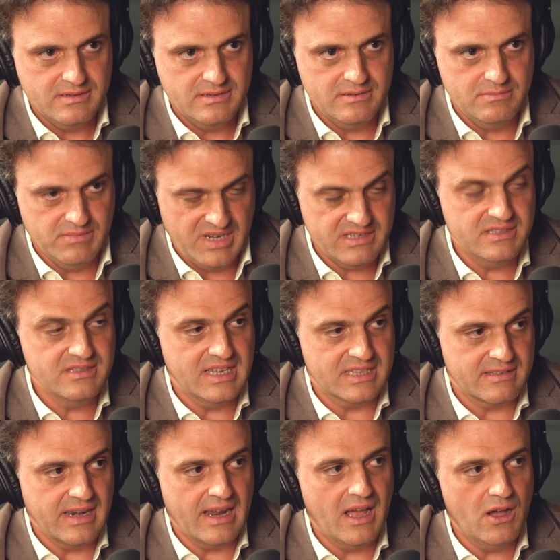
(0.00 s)
Imagine
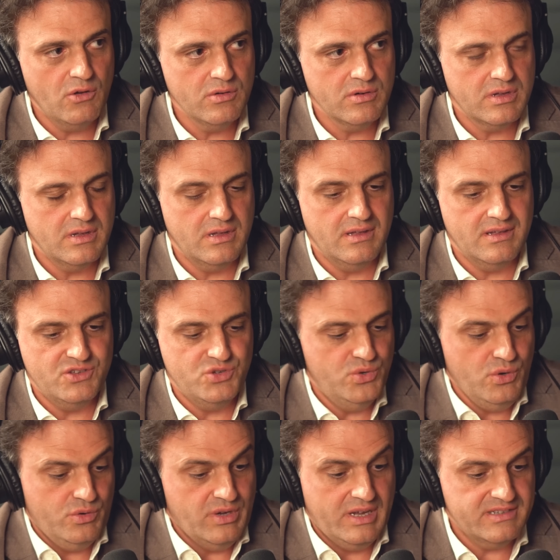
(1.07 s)
that now, uh, you
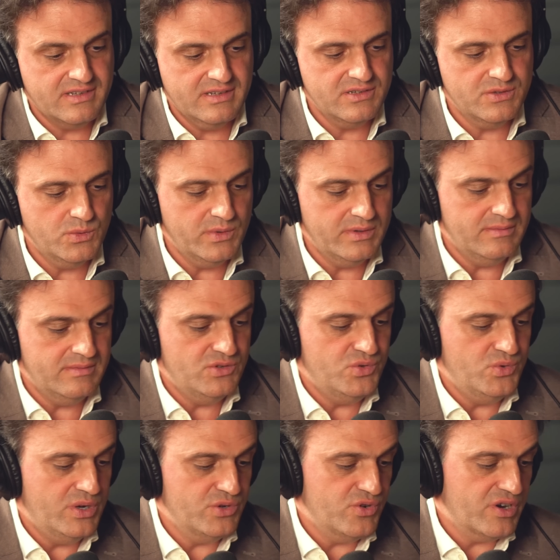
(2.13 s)
know, as, said, uh,
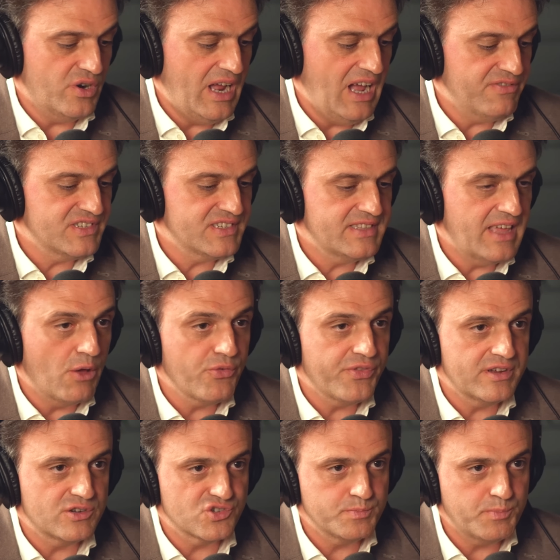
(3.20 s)
you are, you're going to have
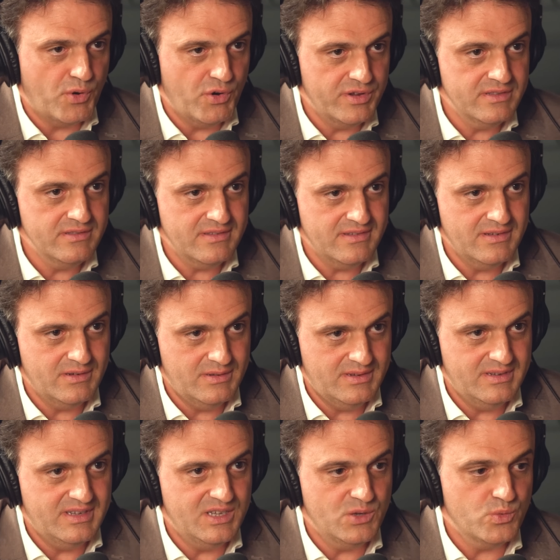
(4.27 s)
thousands of points
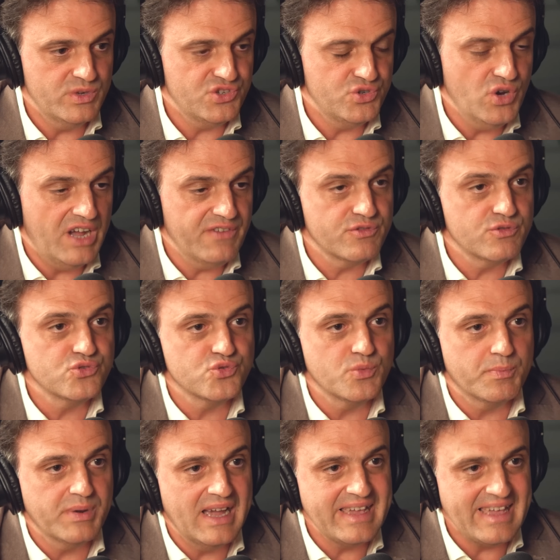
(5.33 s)
in which you have to
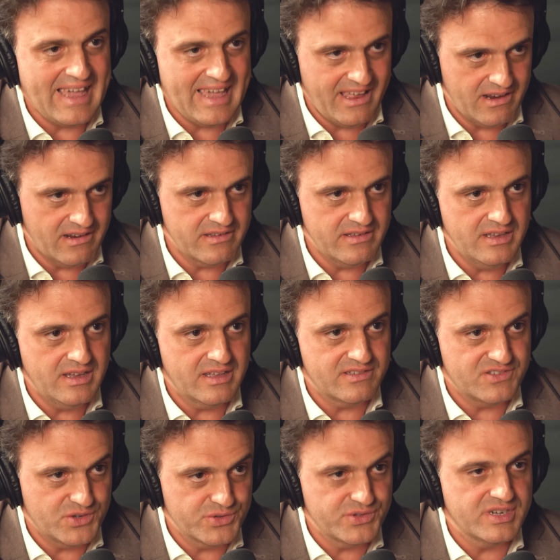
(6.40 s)
supply energy, a
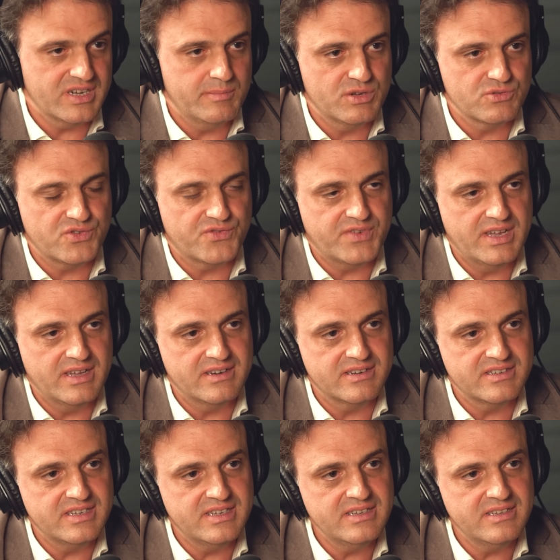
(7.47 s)
certain amount of
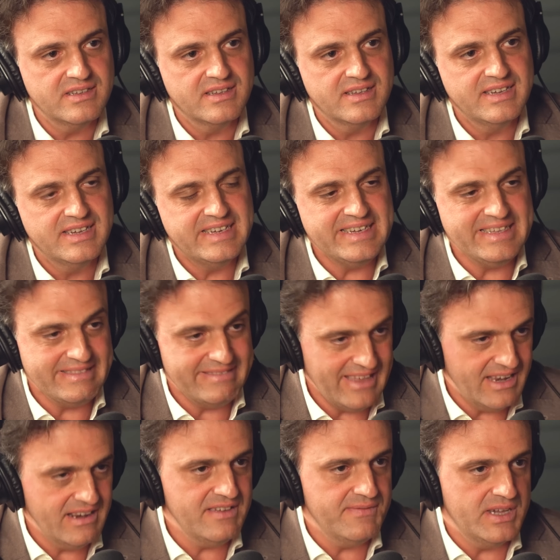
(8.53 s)
energy, in
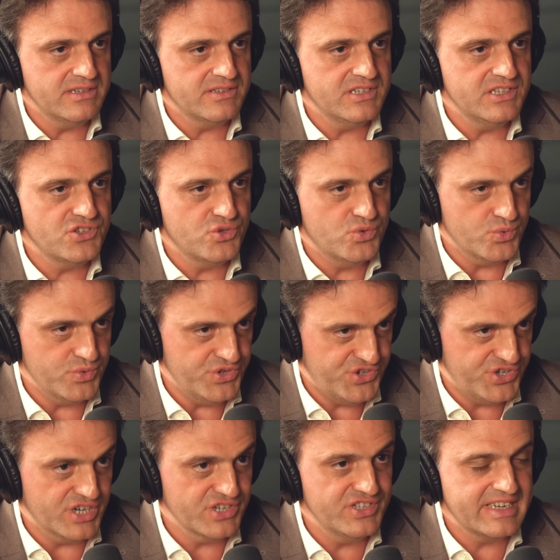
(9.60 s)
daily basis to
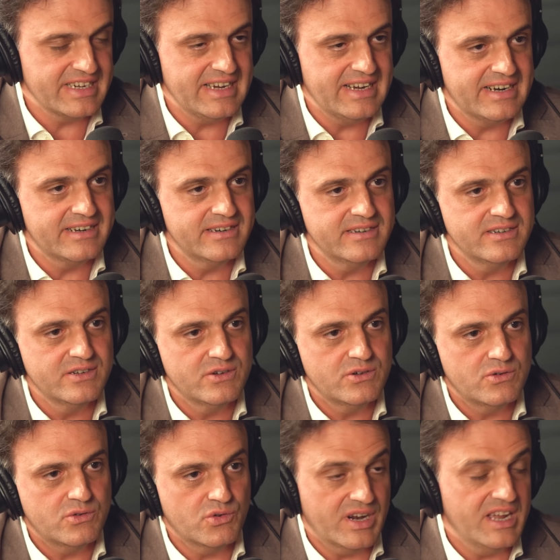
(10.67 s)
recharge the car mm-hmm.
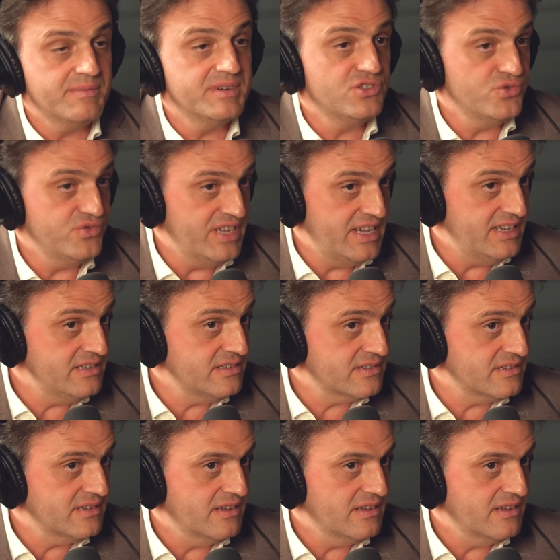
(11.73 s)
or every two days?